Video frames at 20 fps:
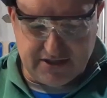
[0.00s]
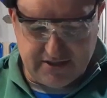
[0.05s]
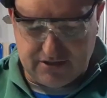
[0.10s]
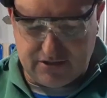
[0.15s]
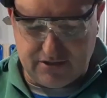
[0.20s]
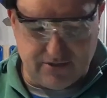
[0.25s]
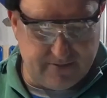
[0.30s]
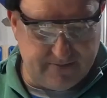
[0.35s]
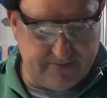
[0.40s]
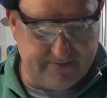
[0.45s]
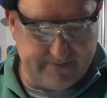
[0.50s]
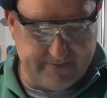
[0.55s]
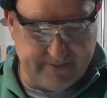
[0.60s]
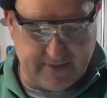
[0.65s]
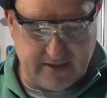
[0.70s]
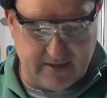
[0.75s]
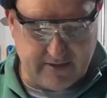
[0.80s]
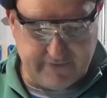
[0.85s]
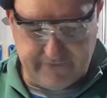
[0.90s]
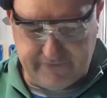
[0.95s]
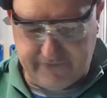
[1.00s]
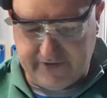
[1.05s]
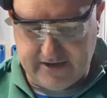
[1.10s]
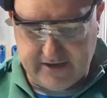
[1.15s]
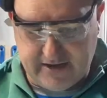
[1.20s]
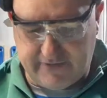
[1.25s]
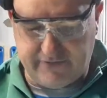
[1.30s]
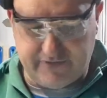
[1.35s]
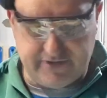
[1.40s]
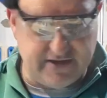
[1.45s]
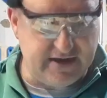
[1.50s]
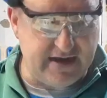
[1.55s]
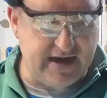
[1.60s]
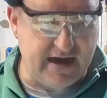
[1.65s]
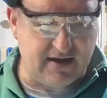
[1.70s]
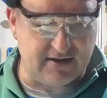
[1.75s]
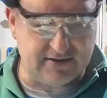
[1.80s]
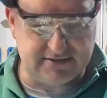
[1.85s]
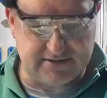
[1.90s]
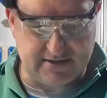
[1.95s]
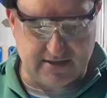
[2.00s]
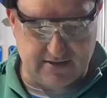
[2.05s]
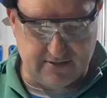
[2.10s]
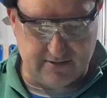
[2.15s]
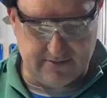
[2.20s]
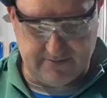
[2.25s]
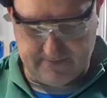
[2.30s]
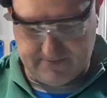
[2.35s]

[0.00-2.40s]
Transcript: to figure everything out. So